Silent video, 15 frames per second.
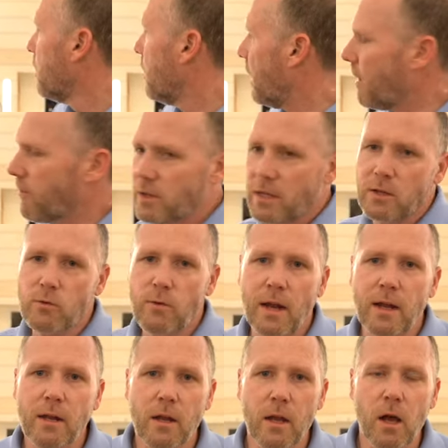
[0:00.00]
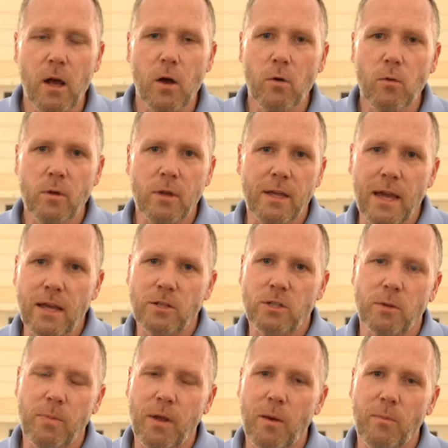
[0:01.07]
and everything's ready to go. Guests
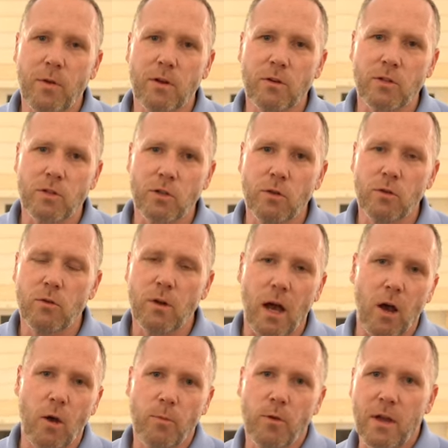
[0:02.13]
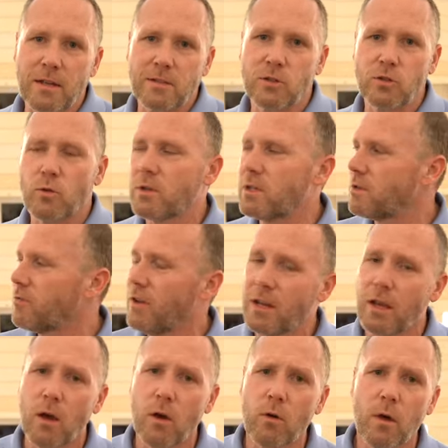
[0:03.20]
should be up here soon. I hope you guys enjoyed this
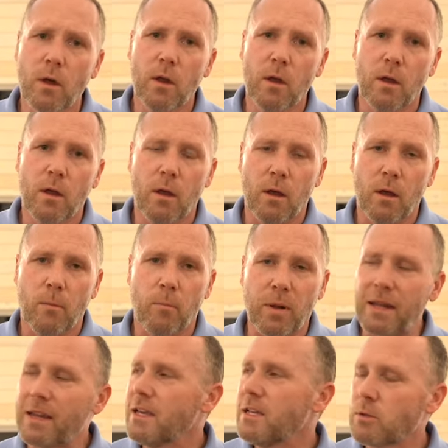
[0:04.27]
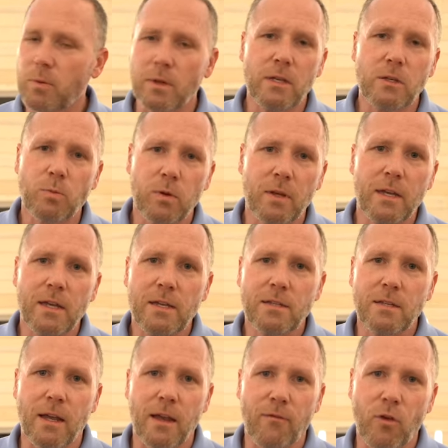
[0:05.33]
video. Please, please,
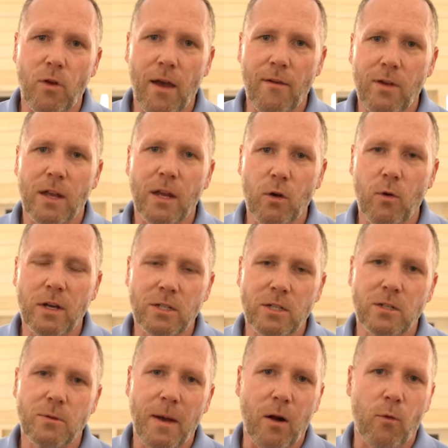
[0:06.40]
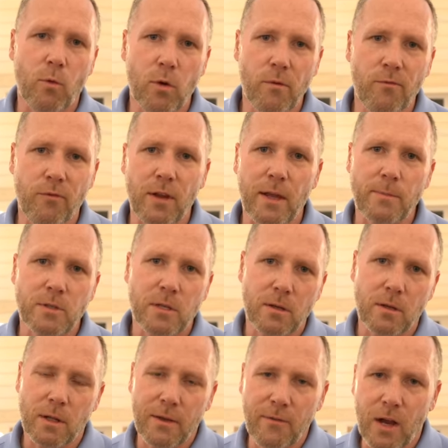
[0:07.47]
please, if you have any questions about room flips,
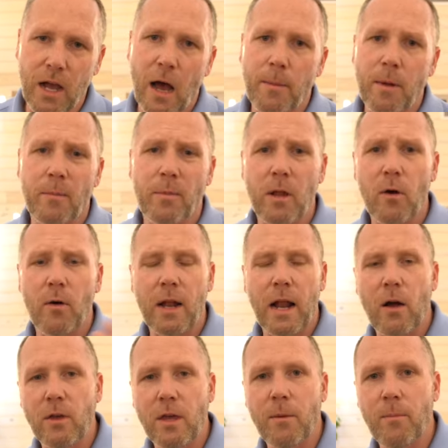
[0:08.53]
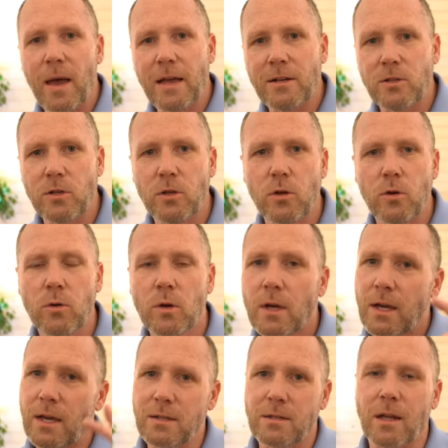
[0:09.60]
leave a comment below and I'll get back to you.
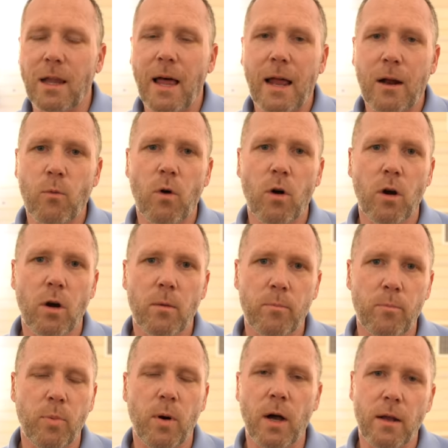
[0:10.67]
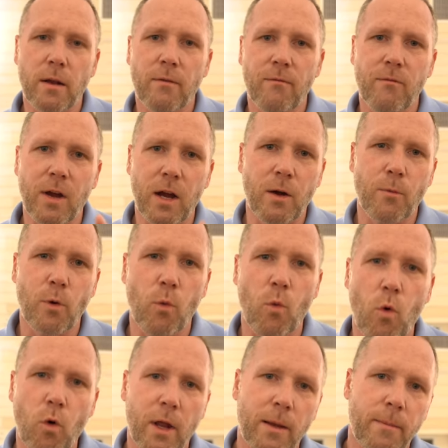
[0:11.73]
It's a lot of work, but very
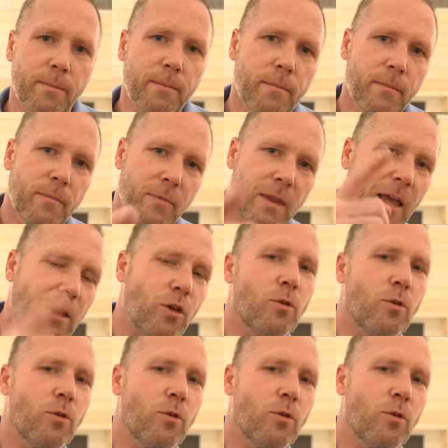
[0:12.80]
rewarding. Thank